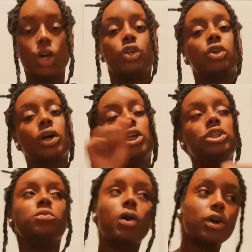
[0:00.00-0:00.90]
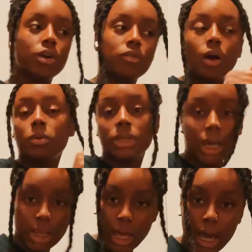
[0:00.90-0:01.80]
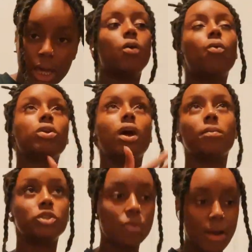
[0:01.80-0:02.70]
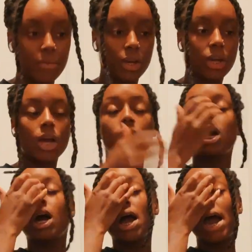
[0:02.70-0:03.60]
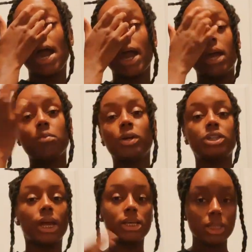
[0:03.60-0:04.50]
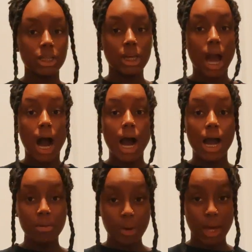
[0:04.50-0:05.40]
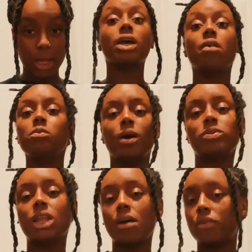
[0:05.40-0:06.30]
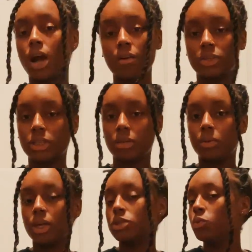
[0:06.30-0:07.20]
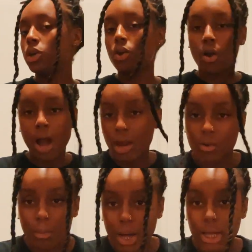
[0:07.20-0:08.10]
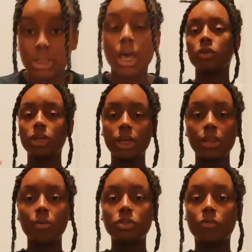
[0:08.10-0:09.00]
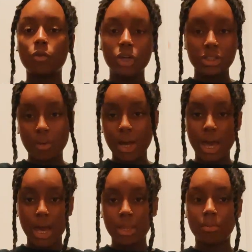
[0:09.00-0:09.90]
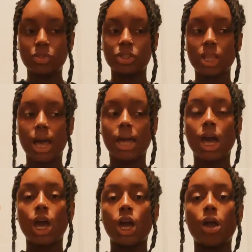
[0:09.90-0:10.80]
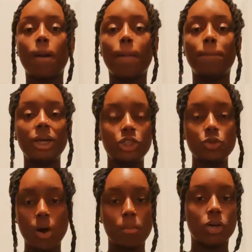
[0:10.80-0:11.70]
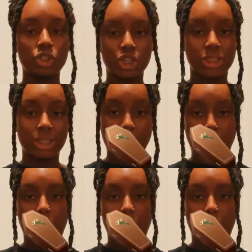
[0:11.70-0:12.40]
So he swerved, almost hit the gate, oncoming traffic. And bitch, instantly I panicked. Everybody was laughing, obviously, because we are out of our minds. Really, there was a voice in my head that was just like, bitch, you almost just died.